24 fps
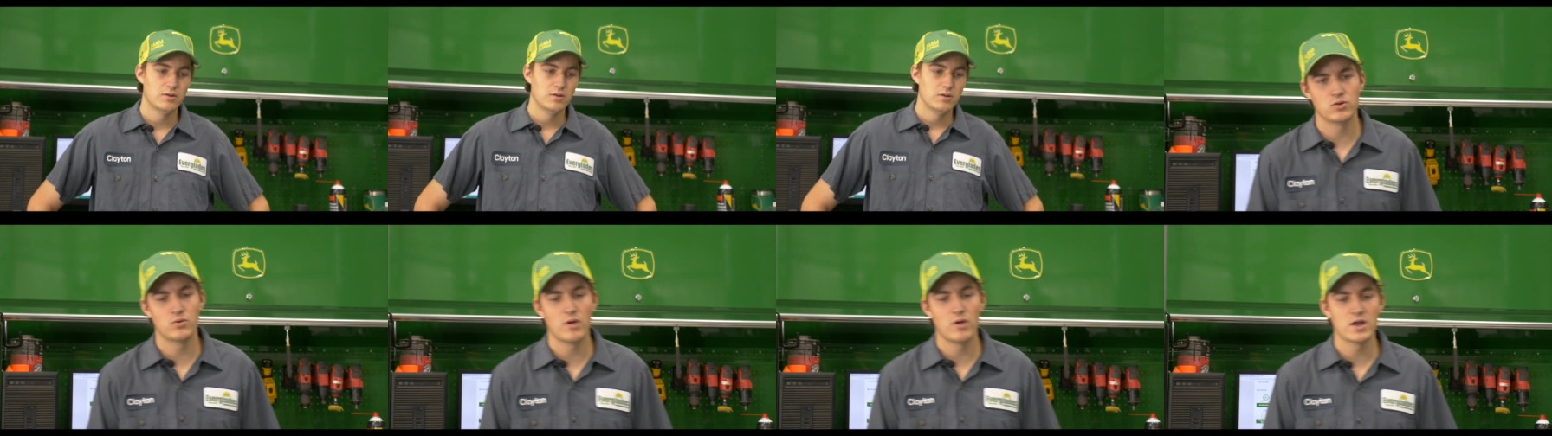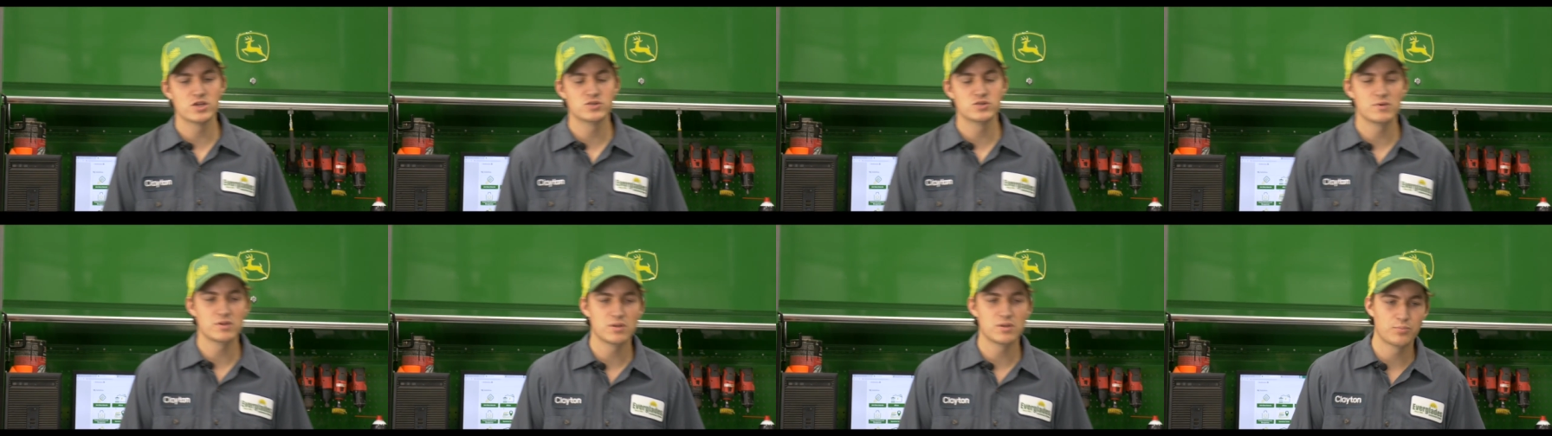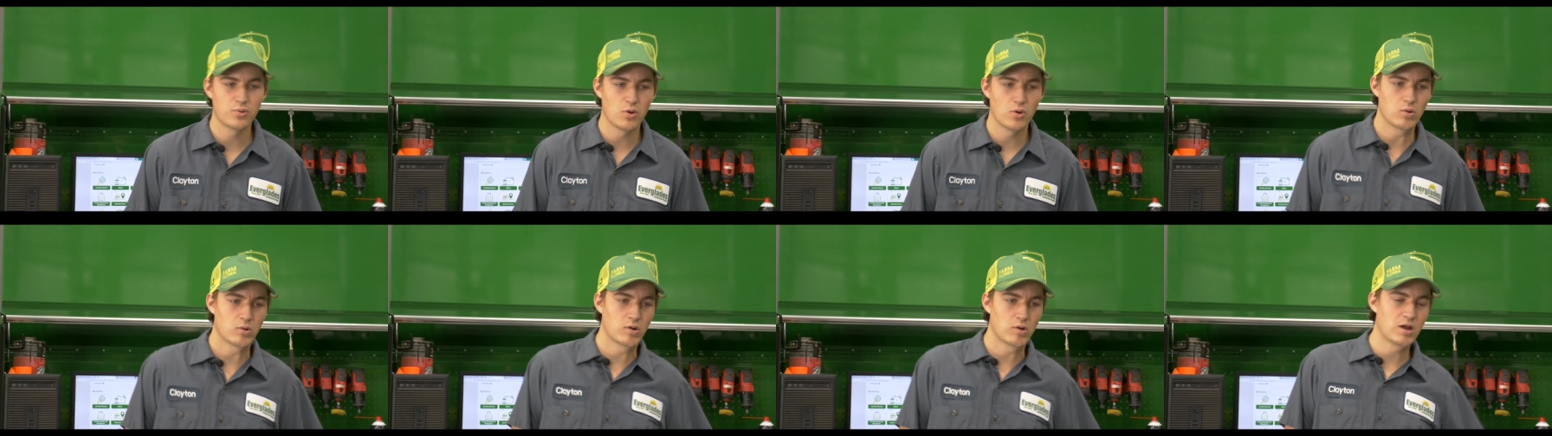You graduate the
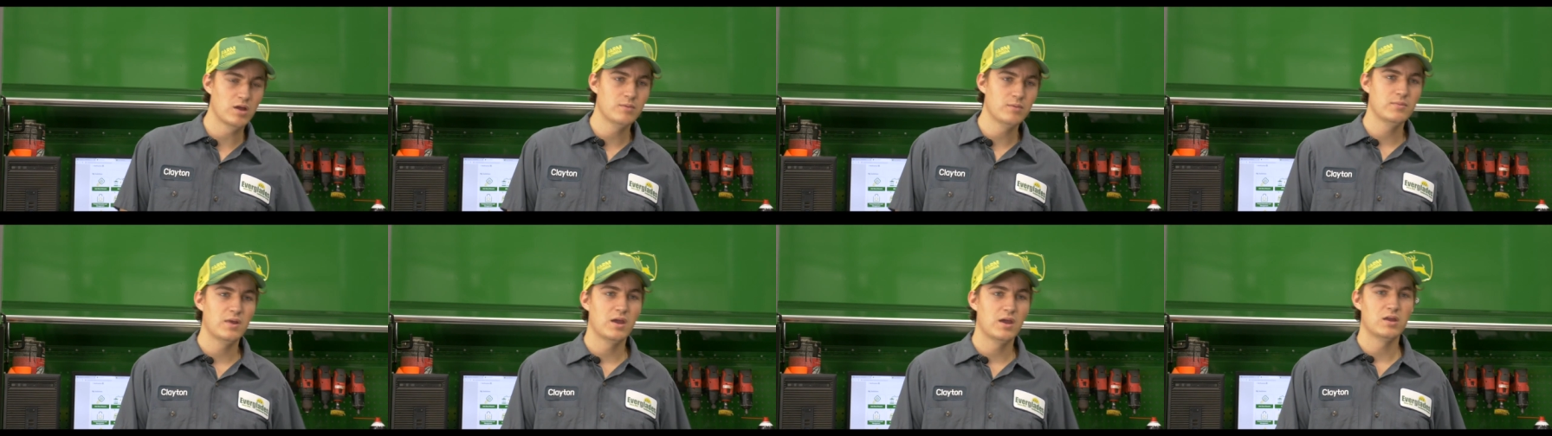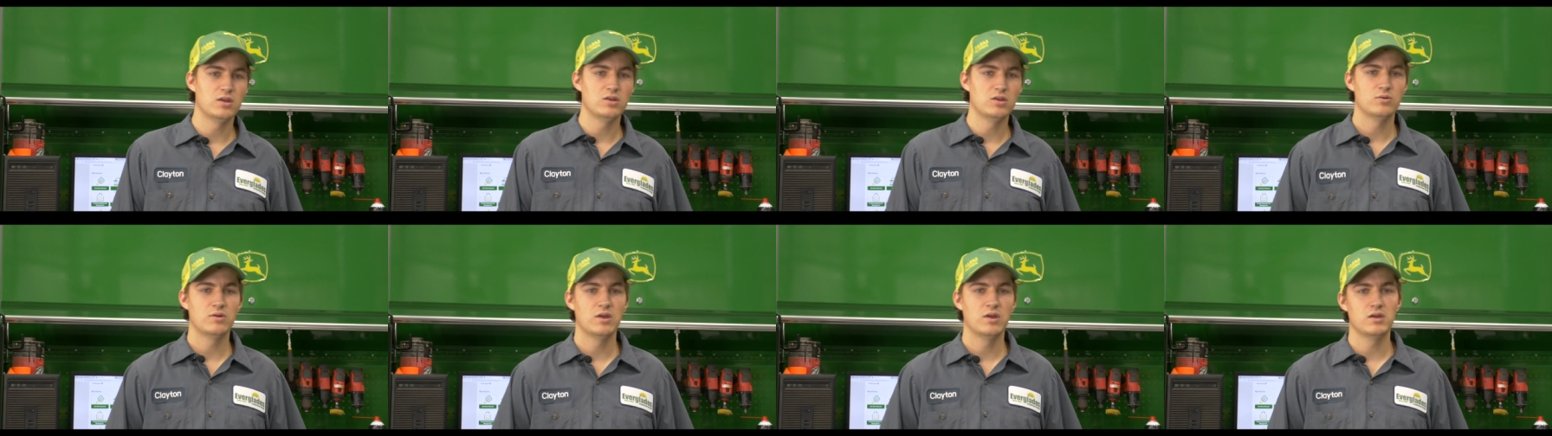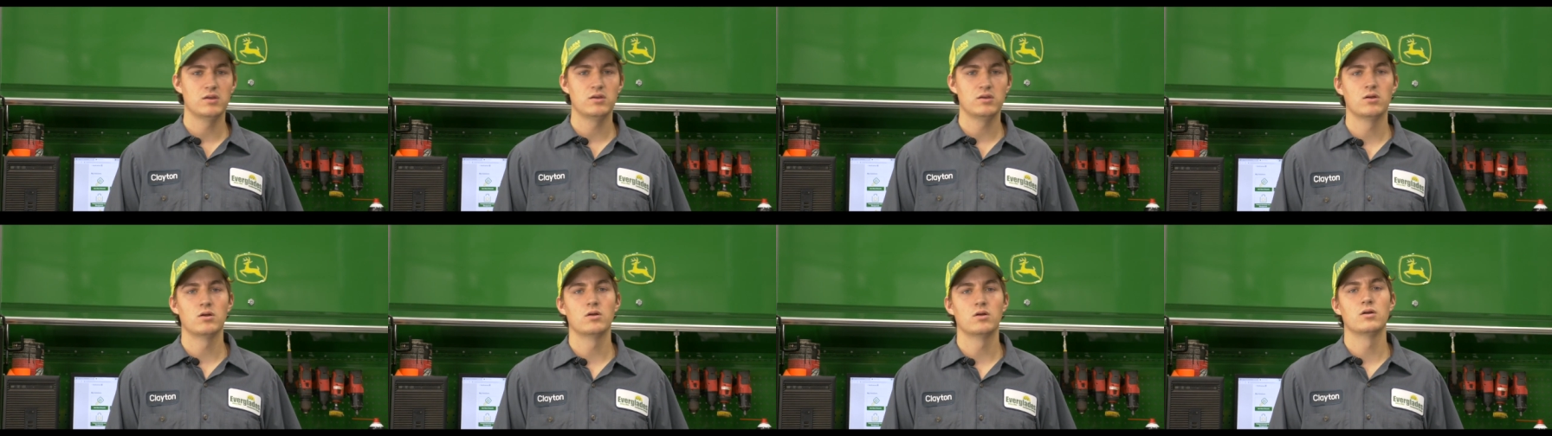program and you
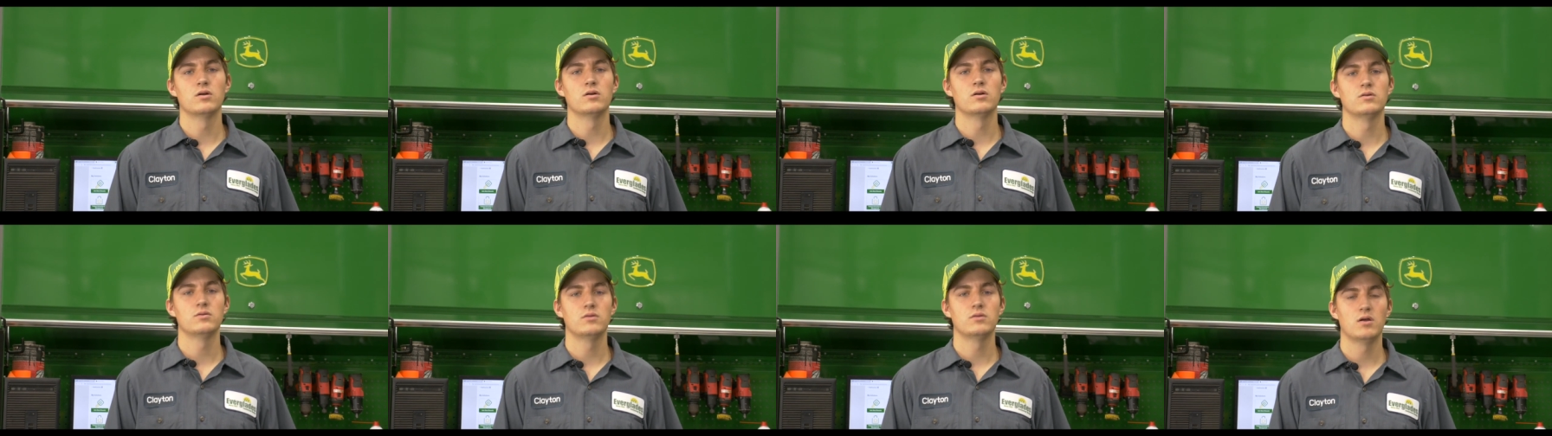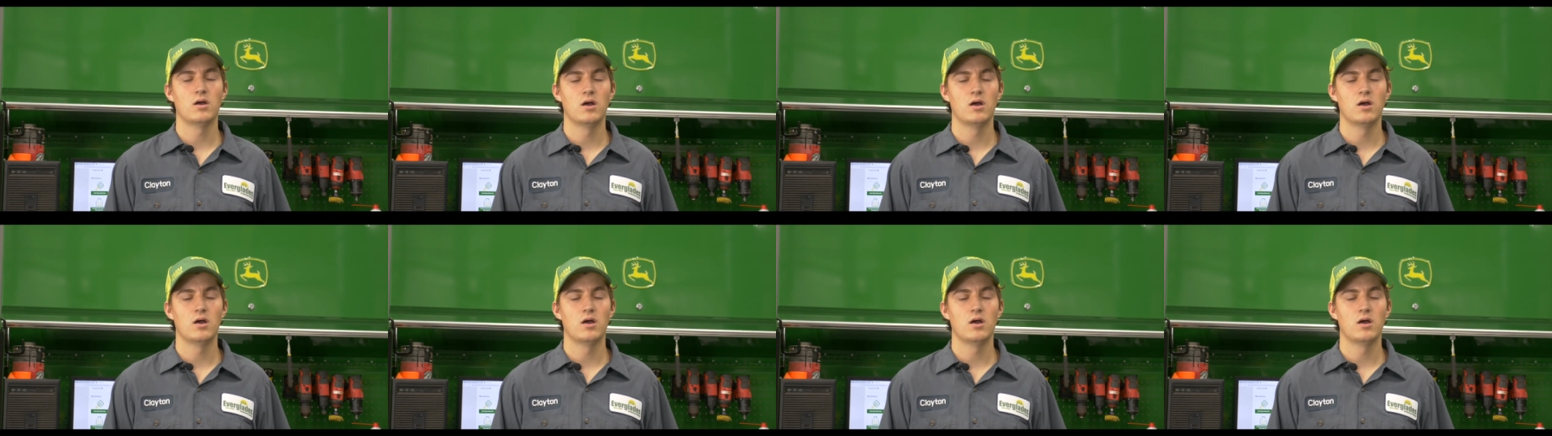get your